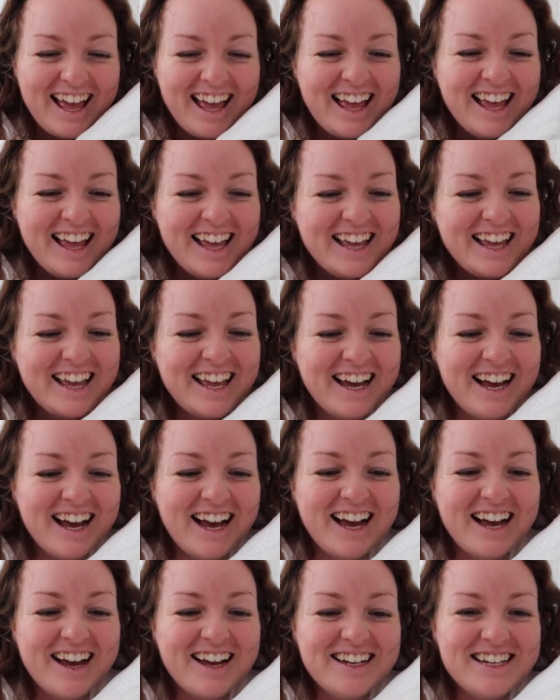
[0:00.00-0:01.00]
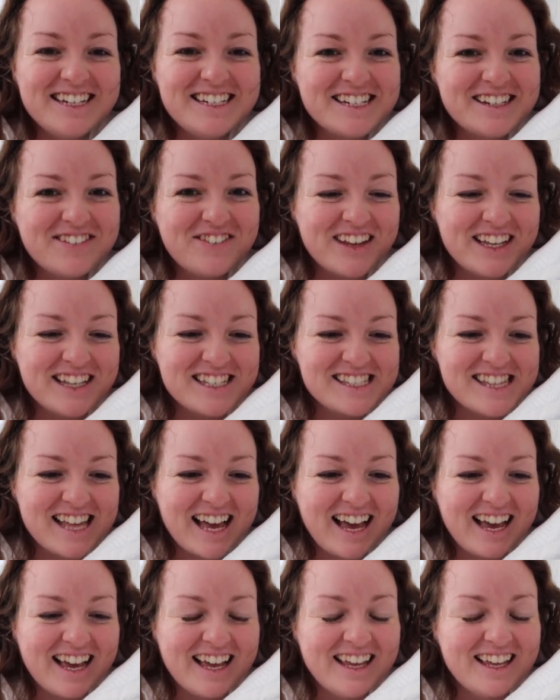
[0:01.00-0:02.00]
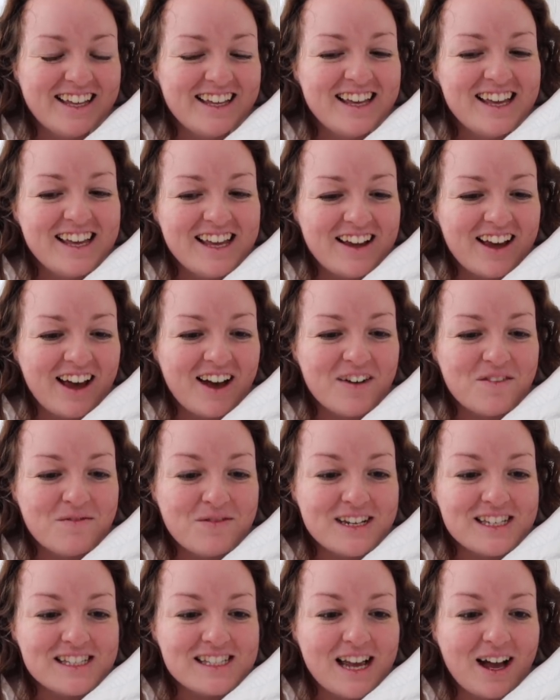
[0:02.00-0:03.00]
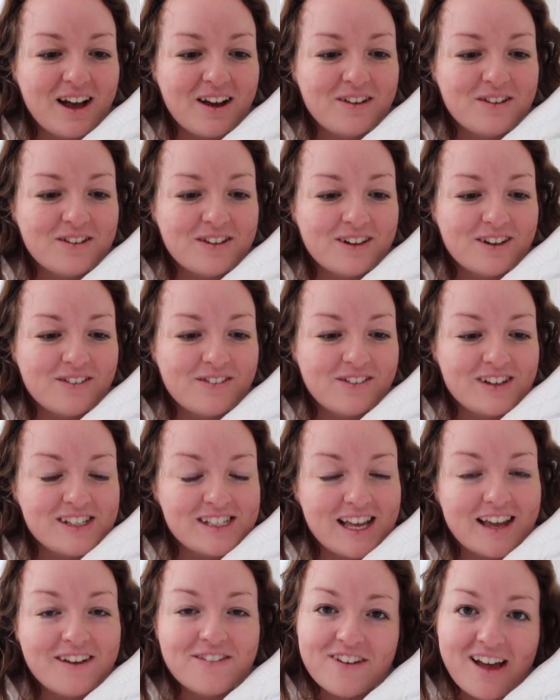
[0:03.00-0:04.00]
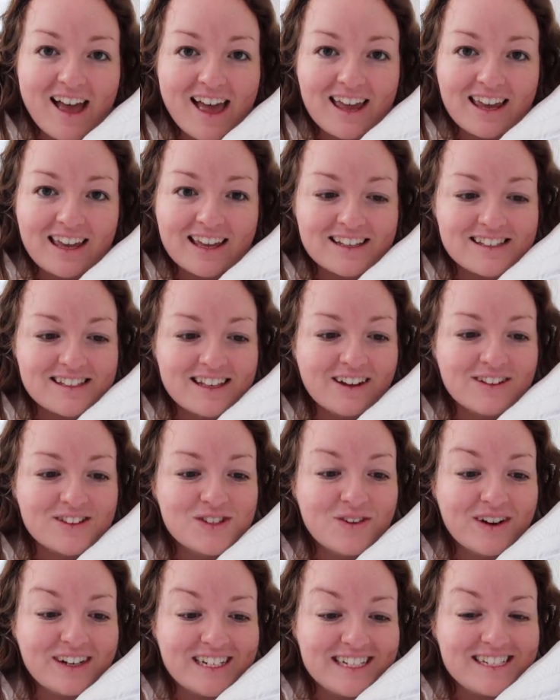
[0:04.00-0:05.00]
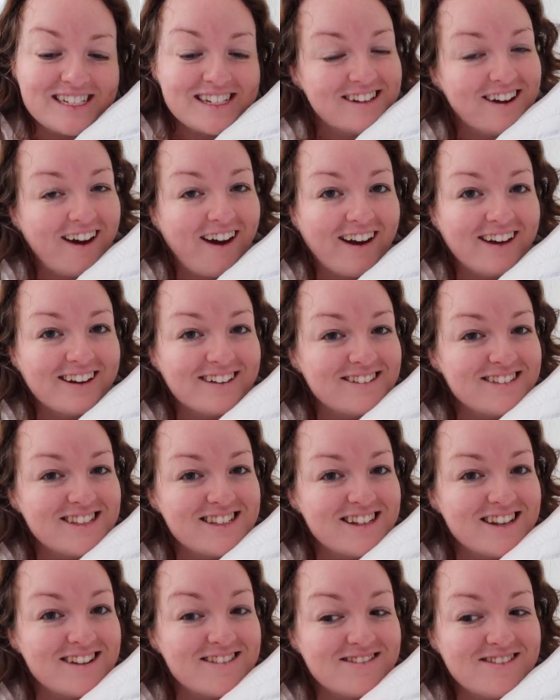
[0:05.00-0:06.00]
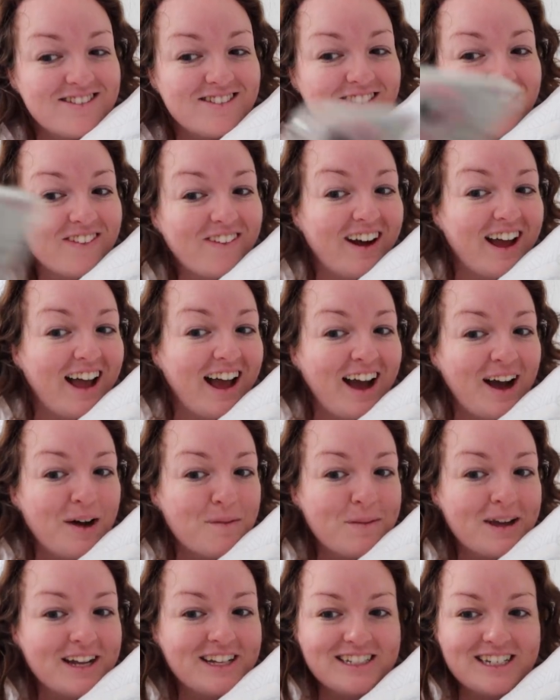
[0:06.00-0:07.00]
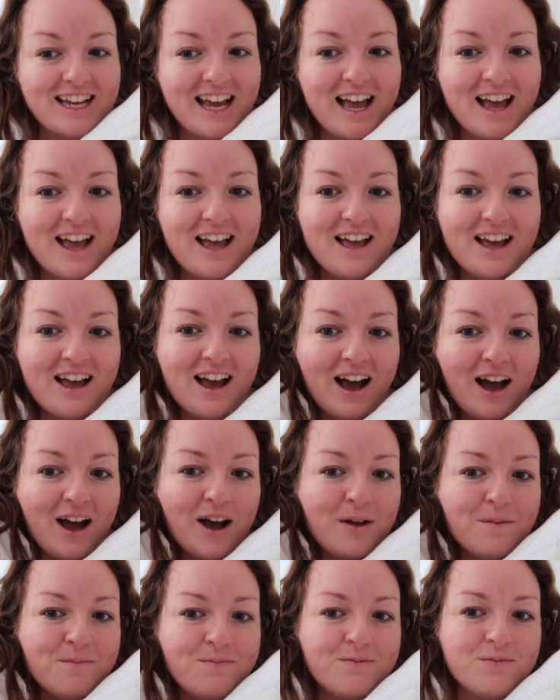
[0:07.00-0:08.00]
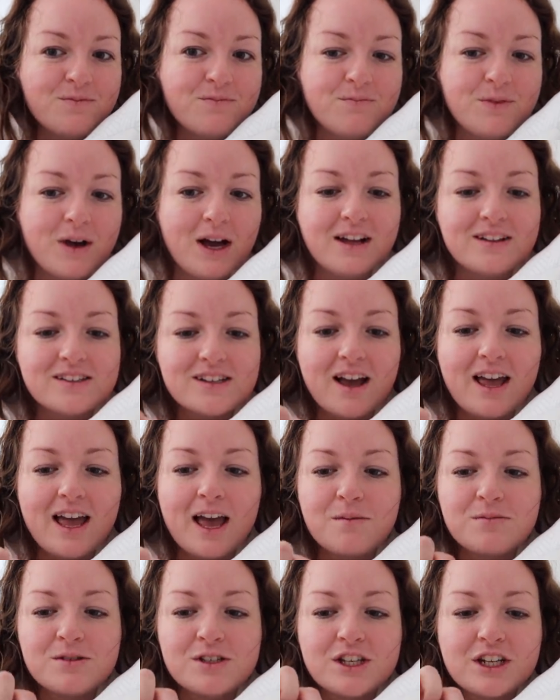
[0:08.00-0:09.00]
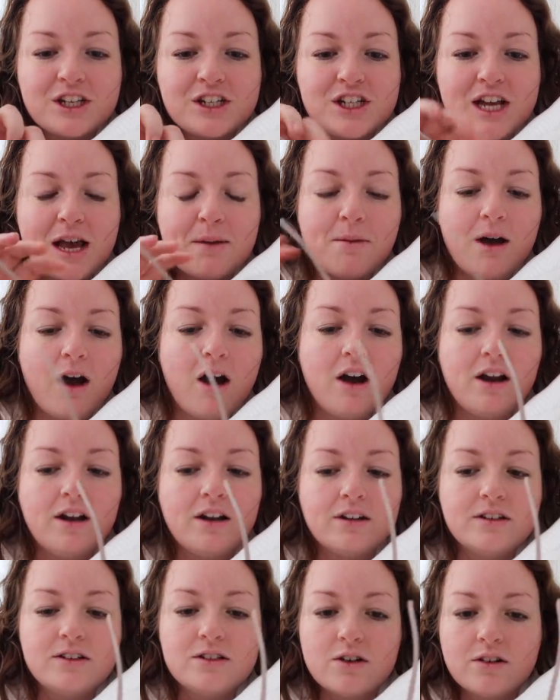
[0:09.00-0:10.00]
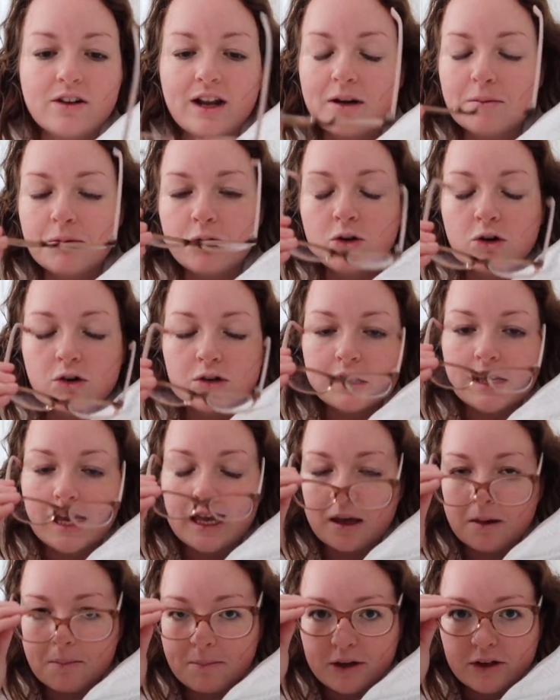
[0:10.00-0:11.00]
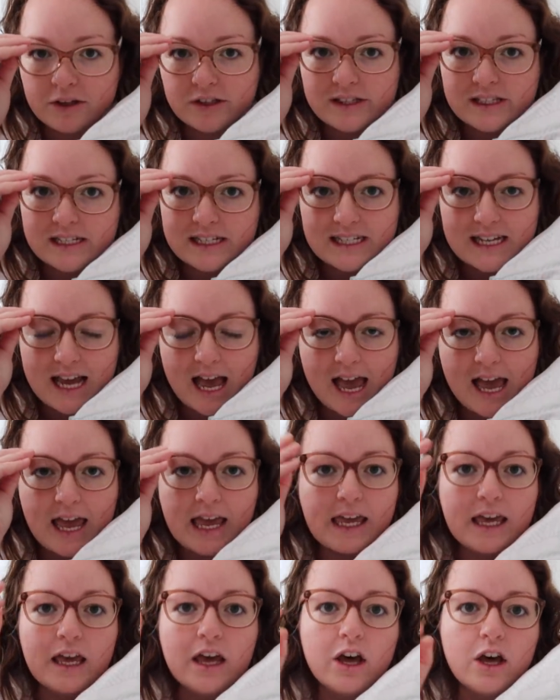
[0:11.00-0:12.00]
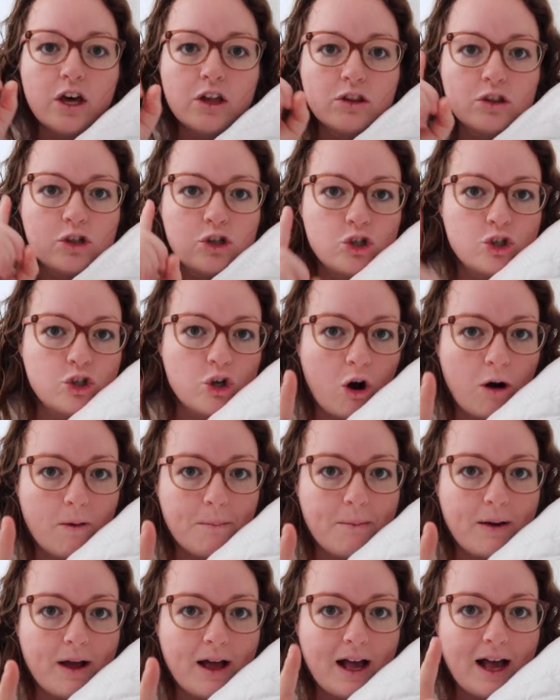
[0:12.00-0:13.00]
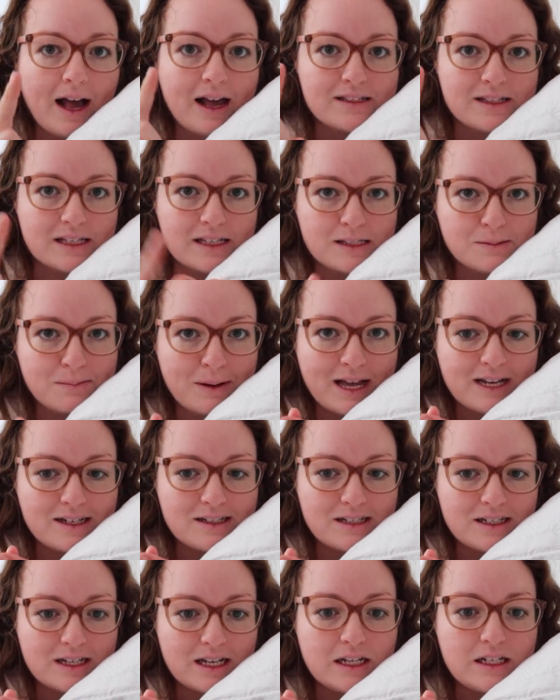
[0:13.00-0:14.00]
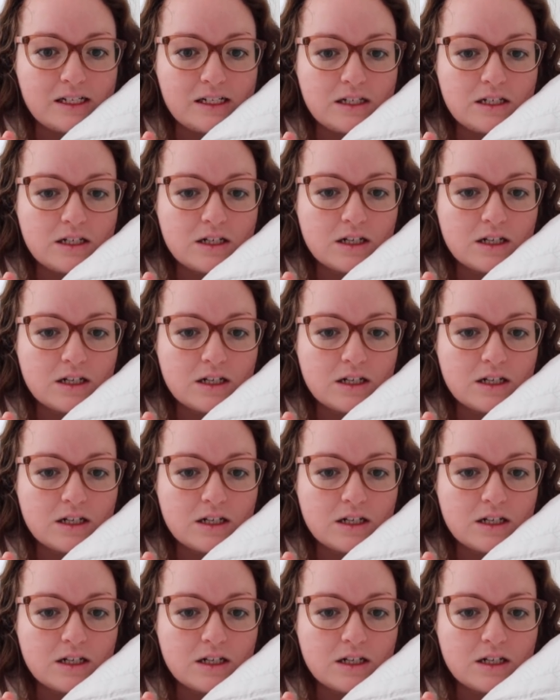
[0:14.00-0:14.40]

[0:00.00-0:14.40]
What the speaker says: I need to fix that. But it's now, we set it for 8, it's now 20 to 9. Still not quite out of bed yet. But I am just going to check my island on Animal Crossing, because today the shop has expanded.